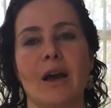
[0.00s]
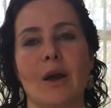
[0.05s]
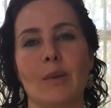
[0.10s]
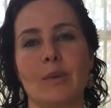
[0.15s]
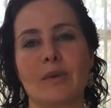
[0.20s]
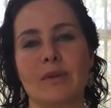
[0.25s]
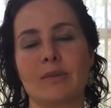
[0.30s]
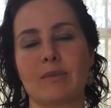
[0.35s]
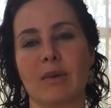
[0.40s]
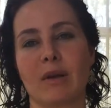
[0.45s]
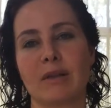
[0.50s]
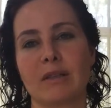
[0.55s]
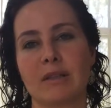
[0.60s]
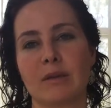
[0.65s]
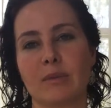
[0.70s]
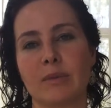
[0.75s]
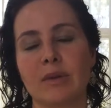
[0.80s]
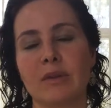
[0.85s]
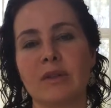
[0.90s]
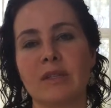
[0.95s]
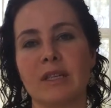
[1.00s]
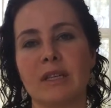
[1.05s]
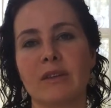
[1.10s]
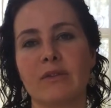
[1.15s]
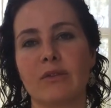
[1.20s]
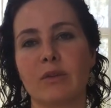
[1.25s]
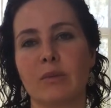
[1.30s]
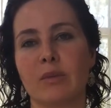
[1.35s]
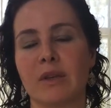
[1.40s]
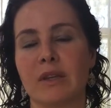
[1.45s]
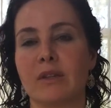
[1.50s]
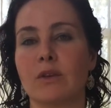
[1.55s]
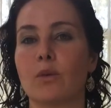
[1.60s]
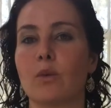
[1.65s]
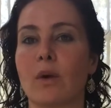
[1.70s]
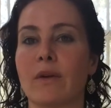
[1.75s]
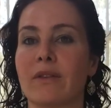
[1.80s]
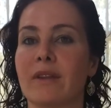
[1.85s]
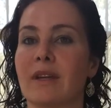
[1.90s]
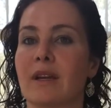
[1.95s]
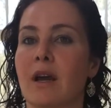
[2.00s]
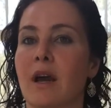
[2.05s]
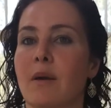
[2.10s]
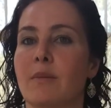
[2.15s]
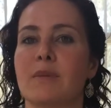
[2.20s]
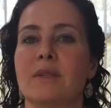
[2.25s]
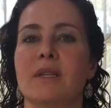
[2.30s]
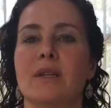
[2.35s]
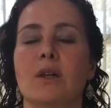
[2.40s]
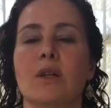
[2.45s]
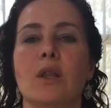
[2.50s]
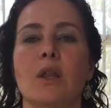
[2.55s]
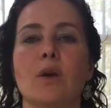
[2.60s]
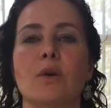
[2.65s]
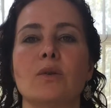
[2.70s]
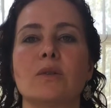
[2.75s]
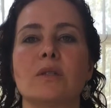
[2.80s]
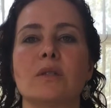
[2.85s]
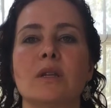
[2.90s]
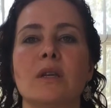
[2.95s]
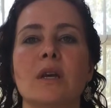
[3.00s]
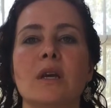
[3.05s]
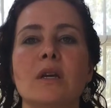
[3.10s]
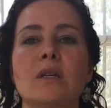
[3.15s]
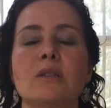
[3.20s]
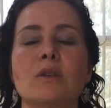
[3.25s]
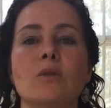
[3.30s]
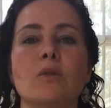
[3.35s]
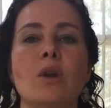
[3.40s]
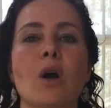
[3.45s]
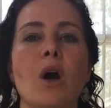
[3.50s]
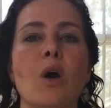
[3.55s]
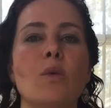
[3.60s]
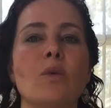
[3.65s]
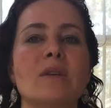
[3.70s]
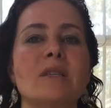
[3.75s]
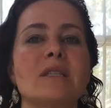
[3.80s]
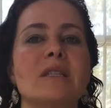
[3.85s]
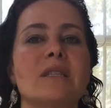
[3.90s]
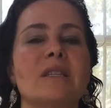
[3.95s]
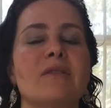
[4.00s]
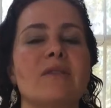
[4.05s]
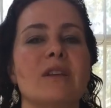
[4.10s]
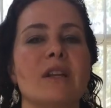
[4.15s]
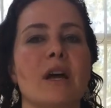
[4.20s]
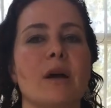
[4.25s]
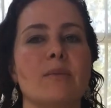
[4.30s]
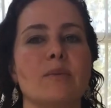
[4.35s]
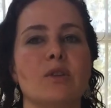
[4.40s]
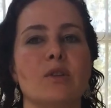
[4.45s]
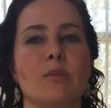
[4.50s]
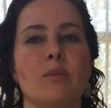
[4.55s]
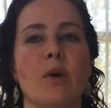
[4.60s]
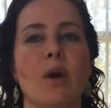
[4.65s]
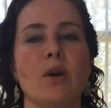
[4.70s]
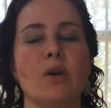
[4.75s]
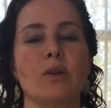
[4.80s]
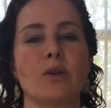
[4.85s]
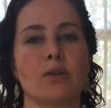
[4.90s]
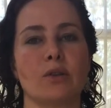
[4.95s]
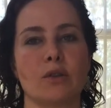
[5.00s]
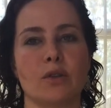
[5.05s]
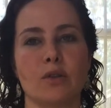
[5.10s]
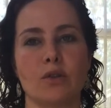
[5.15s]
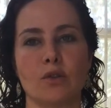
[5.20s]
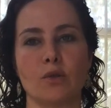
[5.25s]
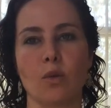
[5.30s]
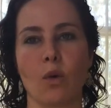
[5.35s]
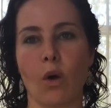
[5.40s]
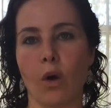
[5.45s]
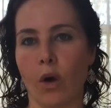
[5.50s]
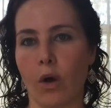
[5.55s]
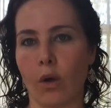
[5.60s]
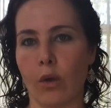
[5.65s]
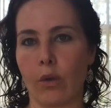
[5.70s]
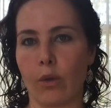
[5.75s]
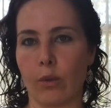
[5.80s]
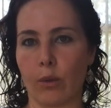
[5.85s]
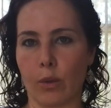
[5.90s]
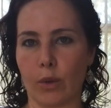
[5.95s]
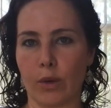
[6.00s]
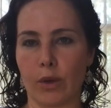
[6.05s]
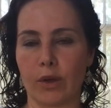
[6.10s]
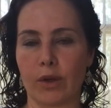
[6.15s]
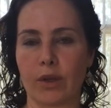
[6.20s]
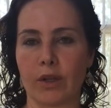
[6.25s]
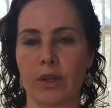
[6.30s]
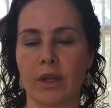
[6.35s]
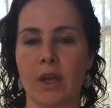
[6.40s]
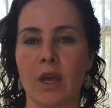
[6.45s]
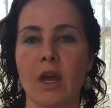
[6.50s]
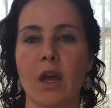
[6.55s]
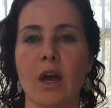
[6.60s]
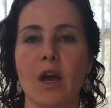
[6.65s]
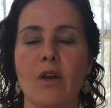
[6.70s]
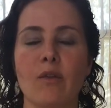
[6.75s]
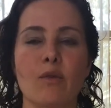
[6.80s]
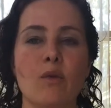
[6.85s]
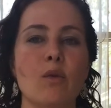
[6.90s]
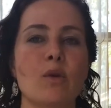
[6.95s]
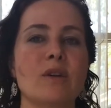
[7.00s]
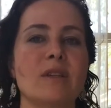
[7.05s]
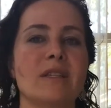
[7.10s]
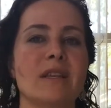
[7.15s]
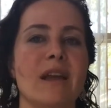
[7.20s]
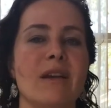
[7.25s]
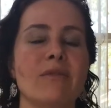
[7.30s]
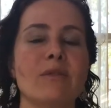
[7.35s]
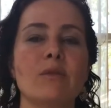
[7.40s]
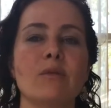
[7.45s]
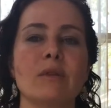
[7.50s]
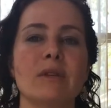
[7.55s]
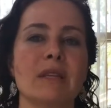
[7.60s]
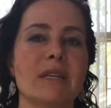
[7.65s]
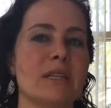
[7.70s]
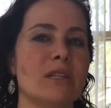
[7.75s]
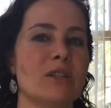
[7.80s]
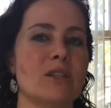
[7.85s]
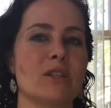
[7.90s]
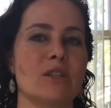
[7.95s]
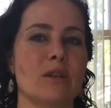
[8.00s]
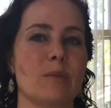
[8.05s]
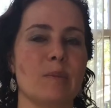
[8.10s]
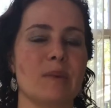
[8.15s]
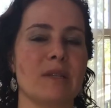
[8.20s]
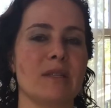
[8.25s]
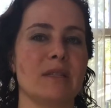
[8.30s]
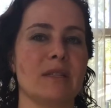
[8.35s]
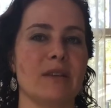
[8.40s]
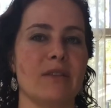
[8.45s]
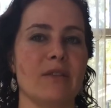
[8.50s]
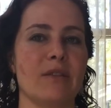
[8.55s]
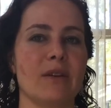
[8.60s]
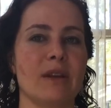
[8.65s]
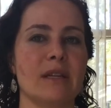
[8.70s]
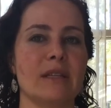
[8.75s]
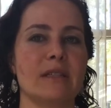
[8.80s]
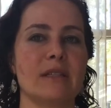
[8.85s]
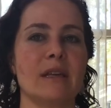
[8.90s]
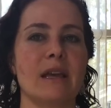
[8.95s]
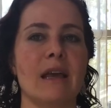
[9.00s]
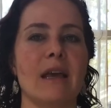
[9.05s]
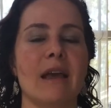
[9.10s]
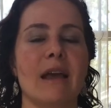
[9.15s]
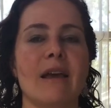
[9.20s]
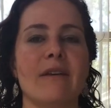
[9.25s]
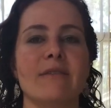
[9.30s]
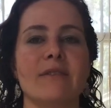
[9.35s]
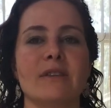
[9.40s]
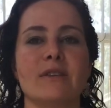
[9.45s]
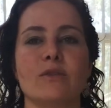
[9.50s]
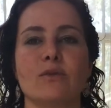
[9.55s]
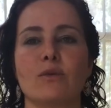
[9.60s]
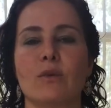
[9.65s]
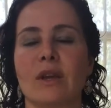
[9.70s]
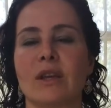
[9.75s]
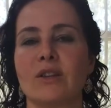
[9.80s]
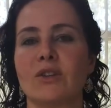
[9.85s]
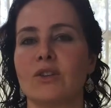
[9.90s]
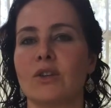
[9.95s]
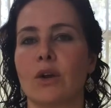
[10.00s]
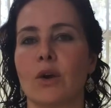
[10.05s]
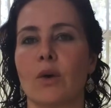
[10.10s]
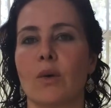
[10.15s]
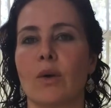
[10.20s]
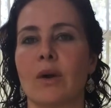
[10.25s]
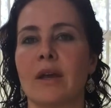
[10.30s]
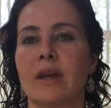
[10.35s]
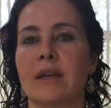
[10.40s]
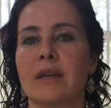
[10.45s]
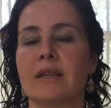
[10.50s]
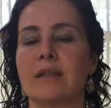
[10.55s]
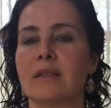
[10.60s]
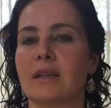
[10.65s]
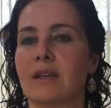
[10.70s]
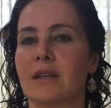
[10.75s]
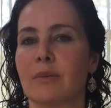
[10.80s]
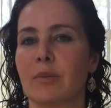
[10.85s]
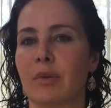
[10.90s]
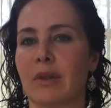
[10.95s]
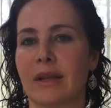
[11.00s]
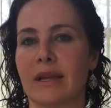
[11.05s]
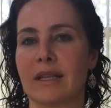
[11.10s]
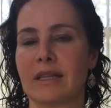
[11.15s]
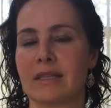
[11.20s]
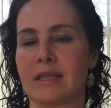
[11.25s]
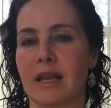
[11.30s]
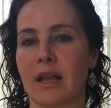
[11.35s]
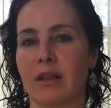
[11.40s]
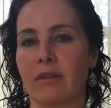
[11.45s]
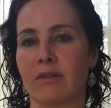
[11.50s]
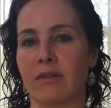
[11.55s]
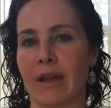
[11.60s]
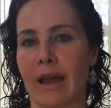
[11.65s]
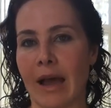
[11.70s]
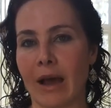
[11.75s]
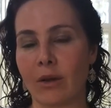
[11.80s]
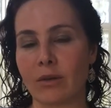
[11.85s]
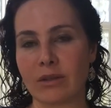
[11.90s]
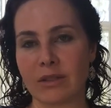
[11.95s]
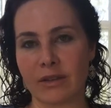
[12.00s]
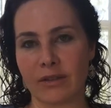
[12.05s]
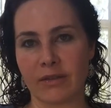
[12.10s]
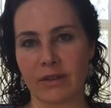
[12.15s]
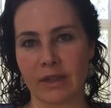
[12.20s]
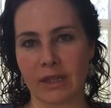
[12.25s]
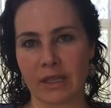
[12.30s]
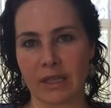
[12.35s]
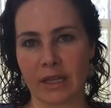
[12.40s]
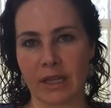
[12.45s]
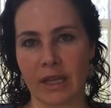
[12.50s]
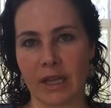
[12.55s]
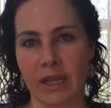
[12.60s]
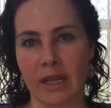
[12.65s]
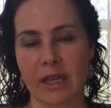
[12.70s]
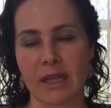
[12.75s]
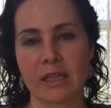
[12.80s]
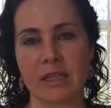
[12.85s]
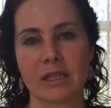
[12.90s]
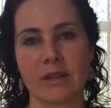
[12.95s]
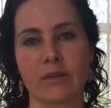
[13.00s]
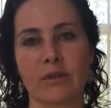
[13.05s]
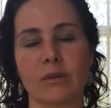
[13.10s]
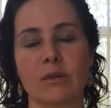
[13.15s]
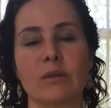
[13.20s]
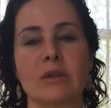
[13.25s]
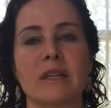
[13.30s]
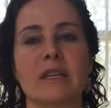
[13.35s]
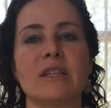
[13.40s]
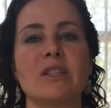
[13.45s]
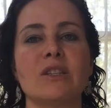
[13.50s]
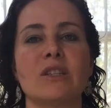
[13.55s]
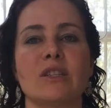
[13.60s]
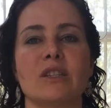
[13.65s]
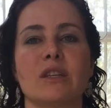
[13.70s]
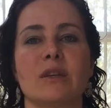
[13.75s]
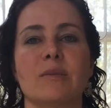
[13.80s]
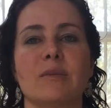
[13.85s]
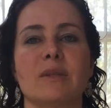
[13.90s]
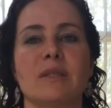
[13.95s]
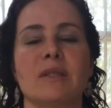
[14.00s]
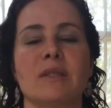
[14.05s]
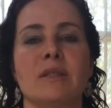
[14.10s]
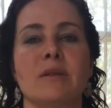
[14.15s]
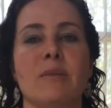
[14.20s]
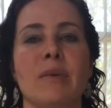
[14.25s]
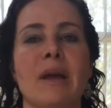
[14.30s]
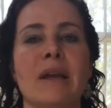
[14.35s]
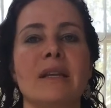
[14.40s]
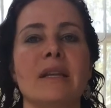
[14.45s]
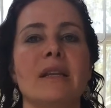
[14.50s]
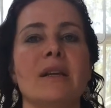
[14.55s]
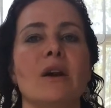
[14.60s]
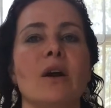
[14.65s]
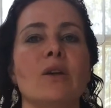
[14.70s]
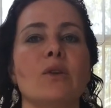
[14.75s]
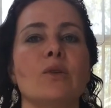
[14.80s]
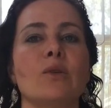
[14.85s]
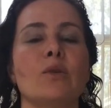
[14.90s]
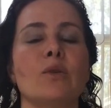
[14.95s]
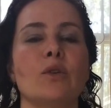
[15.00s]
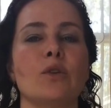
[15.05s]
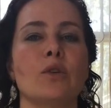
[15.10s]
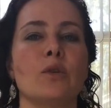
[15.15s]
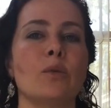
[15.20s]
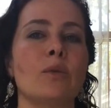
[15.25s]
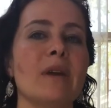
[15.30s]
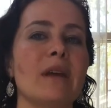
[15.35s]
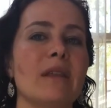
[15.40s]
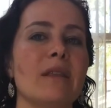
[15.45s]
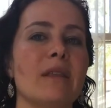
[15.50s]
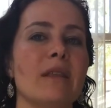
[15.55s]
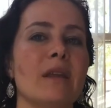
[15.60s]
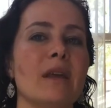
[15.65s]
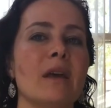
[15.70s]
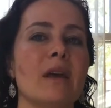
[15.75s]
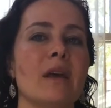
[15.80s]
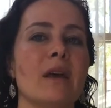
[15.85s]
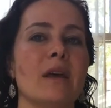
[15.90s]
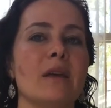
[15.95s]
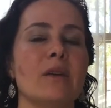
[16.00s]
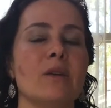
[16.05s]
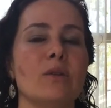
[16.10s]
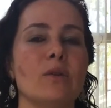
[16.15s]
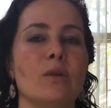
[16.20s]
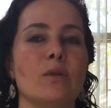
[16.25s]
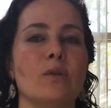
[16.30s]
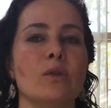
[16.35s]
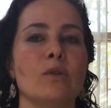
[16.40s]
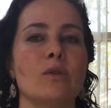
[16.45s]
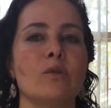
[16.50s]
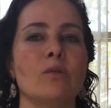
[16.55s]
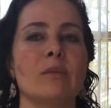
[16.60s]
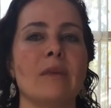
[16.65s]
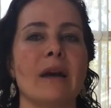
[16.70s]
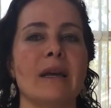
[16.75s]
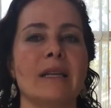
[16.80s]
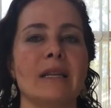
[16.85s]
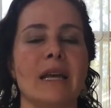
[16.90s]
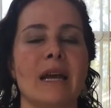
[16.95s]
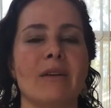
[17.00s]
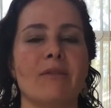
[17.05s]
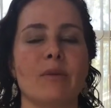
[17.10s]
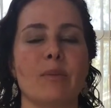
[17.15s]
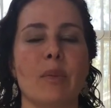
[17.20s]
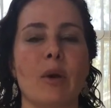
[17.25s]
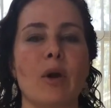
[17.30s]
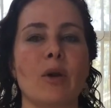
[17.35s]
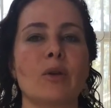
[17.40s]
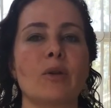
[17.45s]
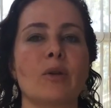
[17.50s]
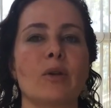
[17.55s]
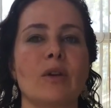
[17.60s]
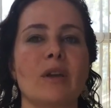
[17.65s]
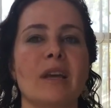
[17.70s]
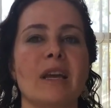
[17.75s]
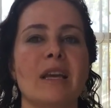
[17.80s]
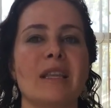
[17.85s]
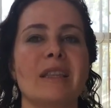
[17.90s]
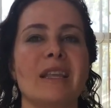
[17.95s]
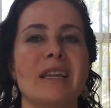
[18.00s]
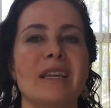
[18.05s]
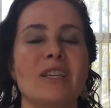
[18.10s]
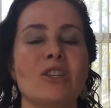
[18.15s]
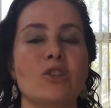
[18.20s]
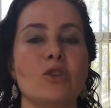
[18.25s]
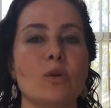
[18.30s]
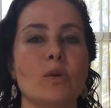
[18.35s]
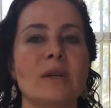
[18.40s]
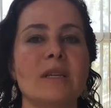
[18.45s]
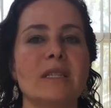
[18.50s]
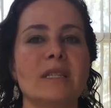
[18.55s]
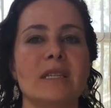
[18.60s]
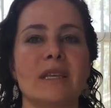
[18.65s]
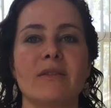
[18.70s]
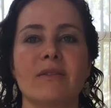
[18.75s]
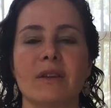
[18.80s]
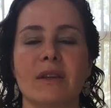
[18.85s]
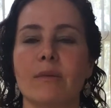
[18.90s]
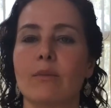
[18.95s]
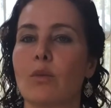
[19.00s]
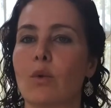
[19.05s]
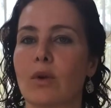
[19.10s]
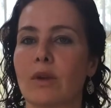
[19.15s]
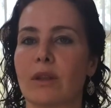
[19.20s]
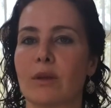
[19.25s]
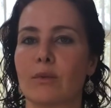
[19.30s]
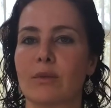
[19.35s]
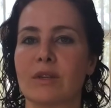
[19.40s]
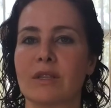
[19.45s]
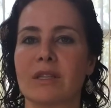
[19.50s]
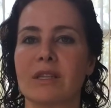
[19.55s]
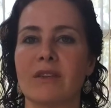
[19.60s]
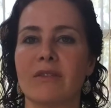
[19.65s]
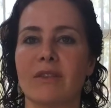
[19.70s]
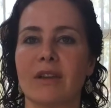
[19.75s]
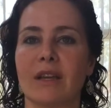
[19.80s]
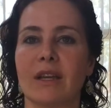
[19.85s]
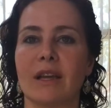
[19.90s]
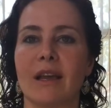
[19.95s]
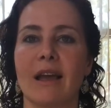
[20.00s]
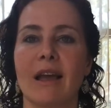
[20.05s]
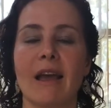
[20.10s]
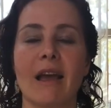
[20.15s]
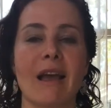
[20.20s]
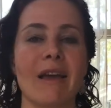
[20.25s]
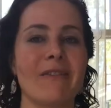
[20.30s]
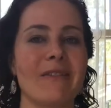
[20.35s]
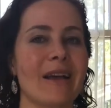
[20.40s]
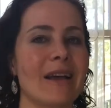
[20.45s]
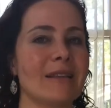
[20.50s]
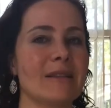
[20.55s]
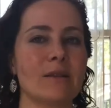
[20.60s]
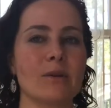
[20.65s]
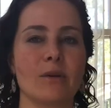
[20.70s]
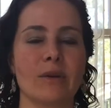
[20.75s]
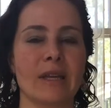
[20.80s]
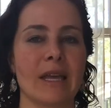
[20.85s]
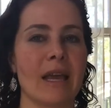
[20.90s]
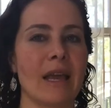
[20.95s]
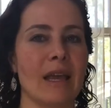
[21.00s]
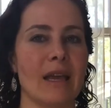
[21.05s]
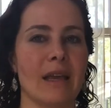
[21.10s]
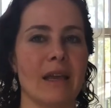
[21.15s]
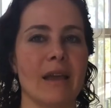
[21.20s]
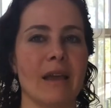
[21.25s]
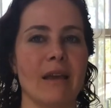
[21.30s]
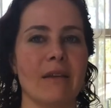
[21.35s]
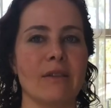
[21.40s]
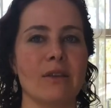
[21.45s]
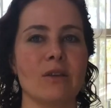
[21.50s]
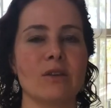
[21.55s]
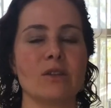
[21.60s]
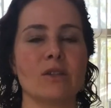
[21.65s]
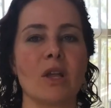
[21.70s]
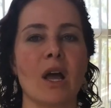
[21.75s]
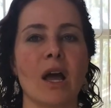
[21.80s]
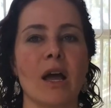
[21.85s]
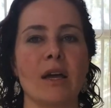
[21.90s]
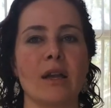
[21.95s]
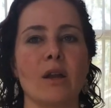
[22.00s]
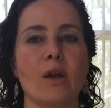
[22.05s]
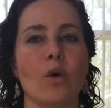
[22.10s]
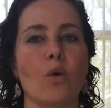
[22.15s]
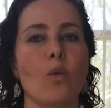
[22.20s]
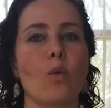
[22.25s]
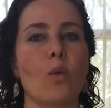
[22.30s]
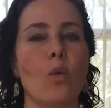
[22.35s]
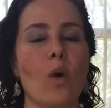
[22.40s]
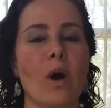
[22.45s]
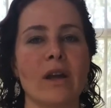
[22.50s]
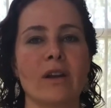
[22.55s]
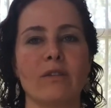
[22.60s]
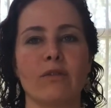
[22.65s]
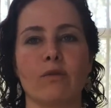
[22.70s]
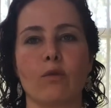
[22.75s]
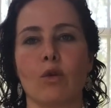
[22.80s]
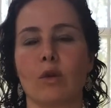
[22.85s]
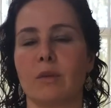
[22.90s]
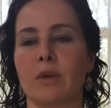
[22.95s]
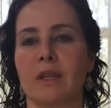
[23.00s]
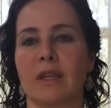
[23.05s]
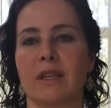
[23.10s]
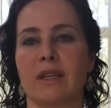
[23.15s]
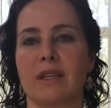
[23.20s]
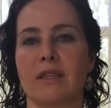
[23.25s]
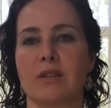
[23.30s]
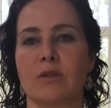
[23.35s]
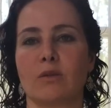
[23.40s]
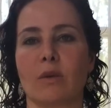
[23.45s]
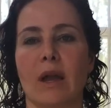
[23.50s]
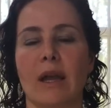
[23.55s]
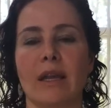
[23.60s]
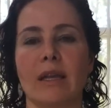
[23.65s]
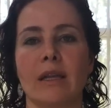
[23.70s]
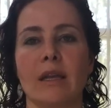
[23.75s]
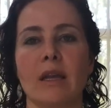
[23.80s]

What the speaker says: responsibility for being the one that comes in close. Don't always leave it up to your partner to do all the work. Of course, every relationship is different, and this ratio is going to play itself out differently in different relationships depending on who you're with. You might have a partner that enjoys giving more than receiving, and that's okay. There's not one formula that's right,